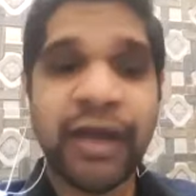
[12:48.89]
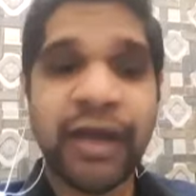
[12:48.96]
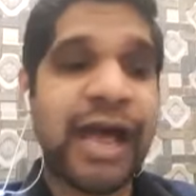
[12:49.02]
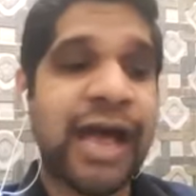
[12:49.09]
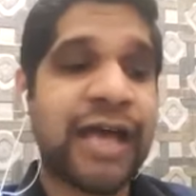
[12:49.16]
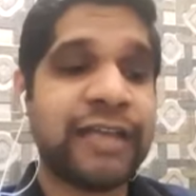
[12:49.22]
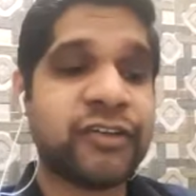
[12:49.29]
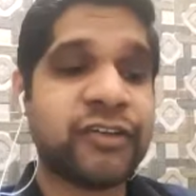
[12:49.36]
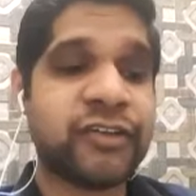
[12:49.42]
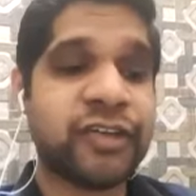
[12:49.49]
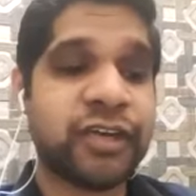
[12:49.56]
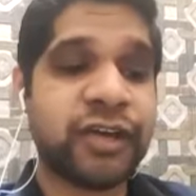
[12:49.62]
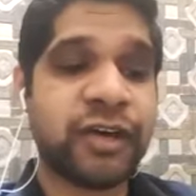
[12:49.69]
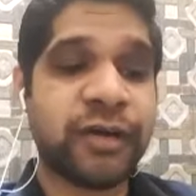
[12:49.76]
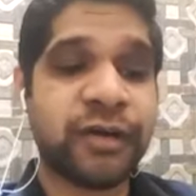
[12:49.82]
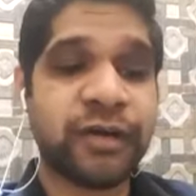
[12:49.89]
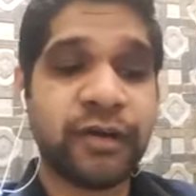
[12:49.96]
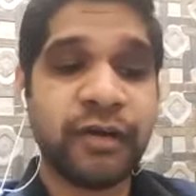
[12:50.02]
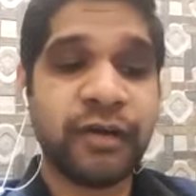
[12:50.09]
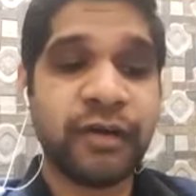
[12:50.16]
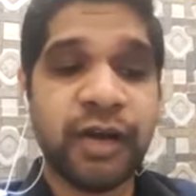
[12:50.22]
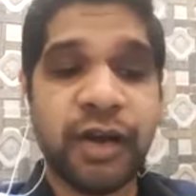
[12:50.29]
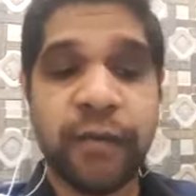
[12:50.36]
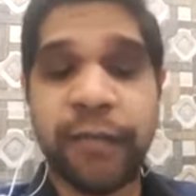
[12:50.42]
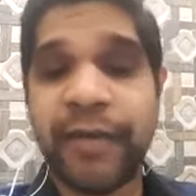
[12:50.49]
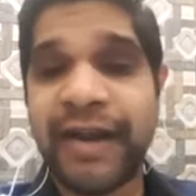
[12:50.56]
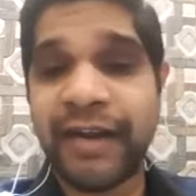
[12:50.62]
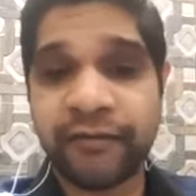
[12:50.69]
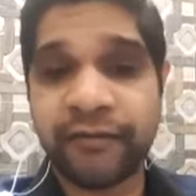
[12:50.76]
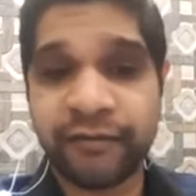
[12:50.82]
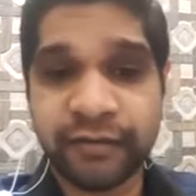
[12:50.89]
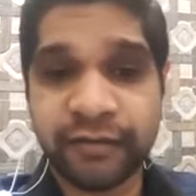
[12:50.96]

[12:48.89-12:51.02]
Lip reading: and Pratt,